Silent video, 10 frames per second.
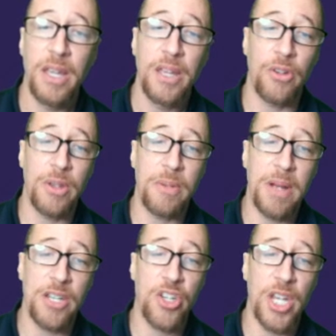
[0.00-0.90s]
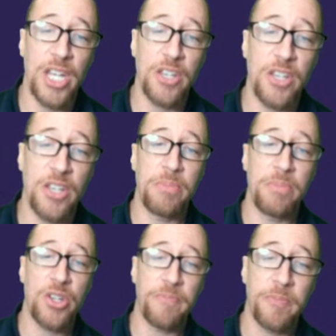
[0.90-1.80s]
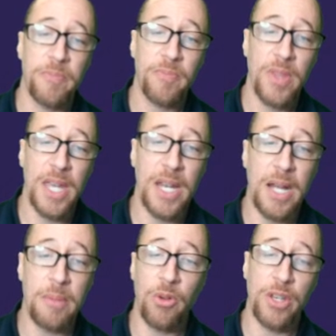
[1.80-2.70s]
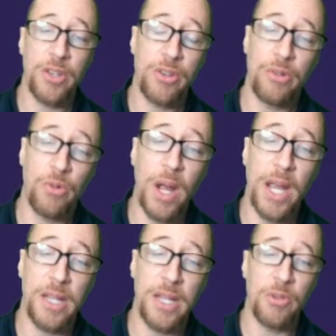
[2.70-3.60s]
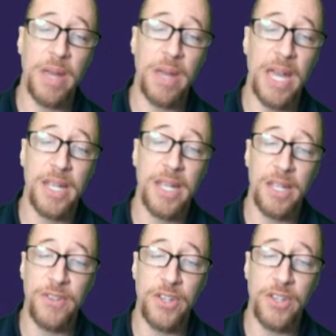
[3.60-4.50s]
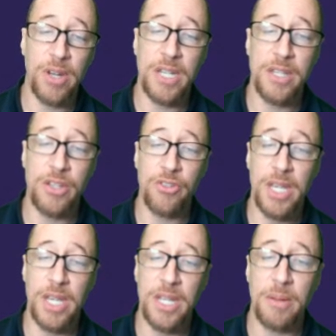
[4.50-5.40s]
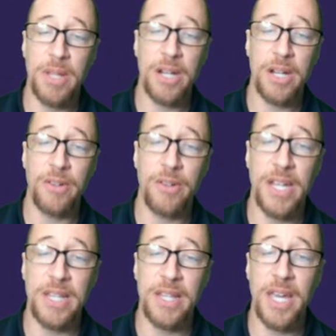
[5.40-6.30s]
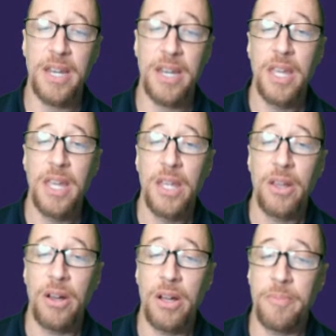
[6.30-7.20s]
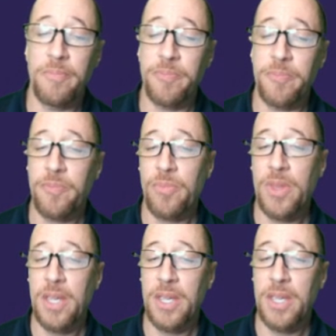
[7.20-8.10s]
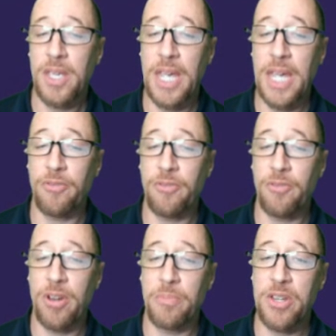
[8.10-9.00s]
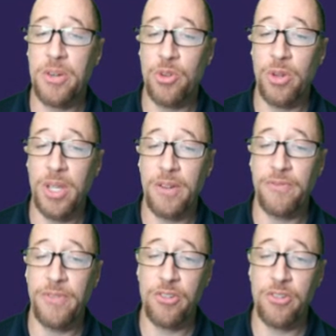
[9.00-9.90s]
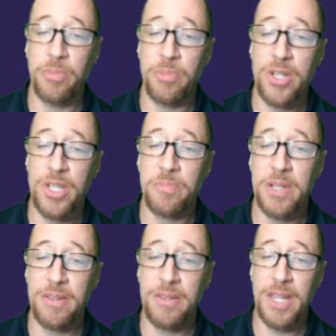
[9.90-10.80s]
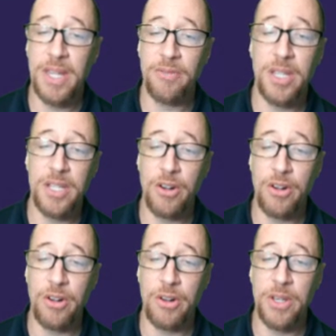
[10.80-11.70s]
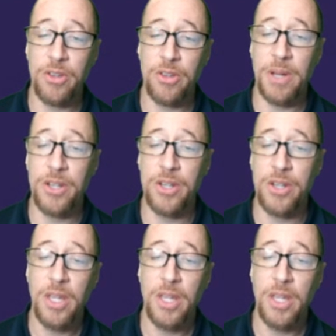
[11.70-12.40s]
So he might chase my bishop, and I'm going to quietly move back. And if he trades, he trades. I'm not going to fight that. He can get rid of the bishop so he can eventually push this, but that really doesn't hurt me too much.